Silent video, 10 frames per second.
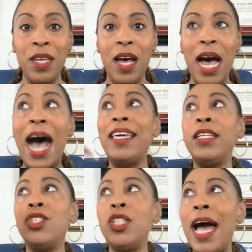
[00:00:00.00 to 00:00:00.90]
I can
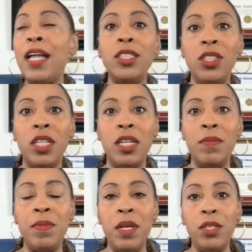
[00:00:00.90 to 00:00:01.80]
challenge
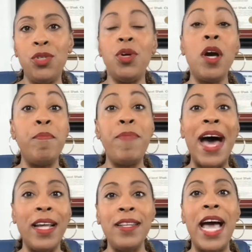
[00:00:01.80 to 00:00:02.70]
them to
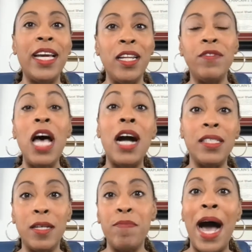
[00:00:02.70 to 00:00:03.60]
combat a negative
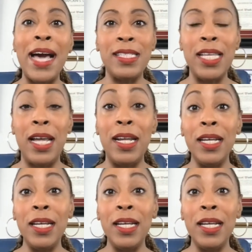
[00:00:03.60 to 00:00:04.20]
toxic mindset